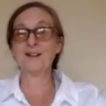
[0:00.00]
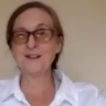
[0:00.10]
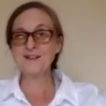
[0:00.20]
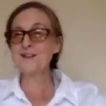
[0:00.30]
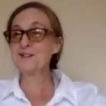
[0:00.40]

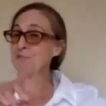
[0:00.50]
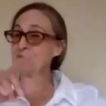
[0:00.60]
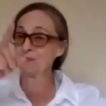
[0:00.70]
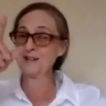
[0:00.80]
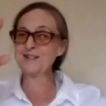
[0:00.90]
same
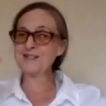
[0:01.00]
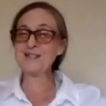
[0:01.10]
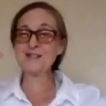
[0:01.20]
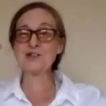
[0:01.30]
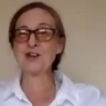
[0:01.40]
place,
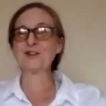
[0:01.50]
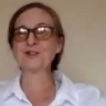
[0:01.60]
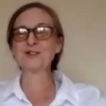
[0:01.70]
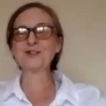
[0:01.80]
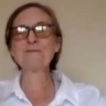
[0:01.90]
this
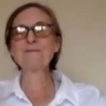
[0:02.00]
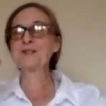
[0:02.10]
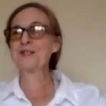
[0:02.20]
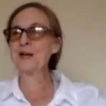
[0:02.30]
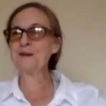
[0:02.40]
channel,
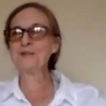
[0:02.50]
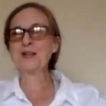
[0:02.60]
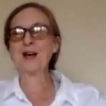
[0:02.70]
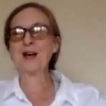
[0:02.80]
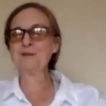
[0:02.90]
same
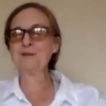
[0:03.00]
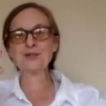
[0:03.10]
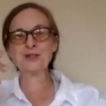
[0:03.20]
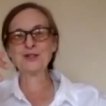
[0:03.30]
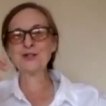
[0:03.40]
time on
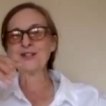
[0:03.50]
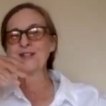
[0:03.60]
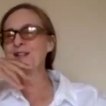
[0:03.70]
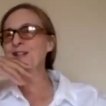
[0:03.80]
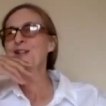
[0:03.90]

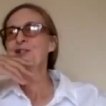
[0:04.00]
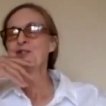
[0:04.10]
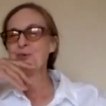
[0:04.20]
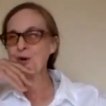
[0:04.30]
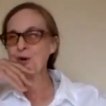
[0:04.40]
Sunday,
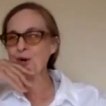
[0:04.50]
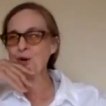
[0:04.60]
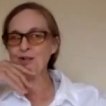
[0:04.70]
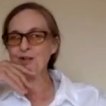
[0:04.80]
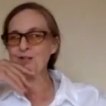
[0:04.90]

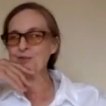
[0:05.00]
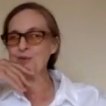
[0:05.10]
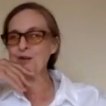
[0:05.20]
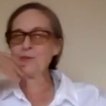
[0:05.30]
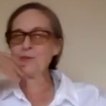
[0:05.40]
2:00 next
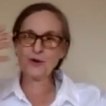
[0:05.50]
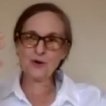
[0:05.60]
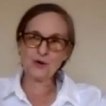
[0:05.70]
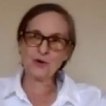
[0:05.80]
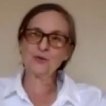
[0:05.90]
week. We're going
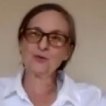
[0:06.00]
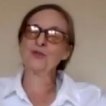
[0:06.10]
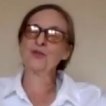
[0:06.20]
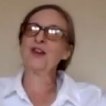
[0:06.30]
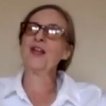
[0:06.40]
to go through
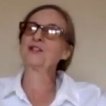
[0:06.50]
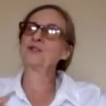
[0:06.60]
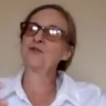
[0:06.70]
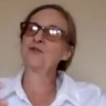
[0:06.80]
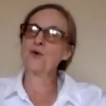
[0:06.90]
the next
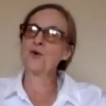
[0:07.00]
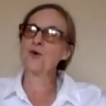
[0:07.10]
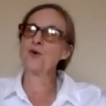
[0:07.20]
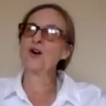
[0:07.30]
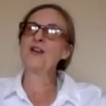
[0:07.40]

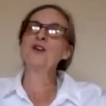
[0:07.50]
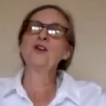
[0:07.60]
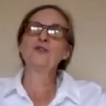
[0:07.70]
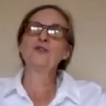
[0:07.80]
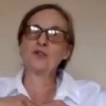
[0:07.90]
4
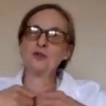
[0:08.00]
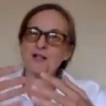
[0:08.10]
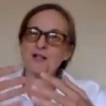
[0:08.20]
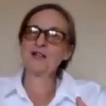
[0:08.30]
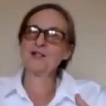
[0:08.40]
for the
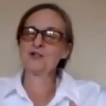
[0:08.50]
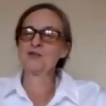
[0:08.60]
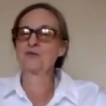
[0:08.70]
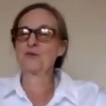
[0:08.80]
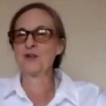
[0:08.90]

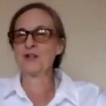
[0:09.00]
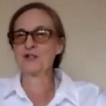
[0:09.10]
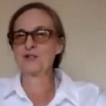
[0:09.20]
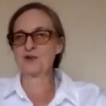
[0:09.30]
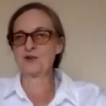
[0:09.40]
meditations for week
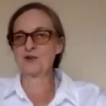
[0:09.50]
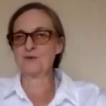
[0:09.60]
2.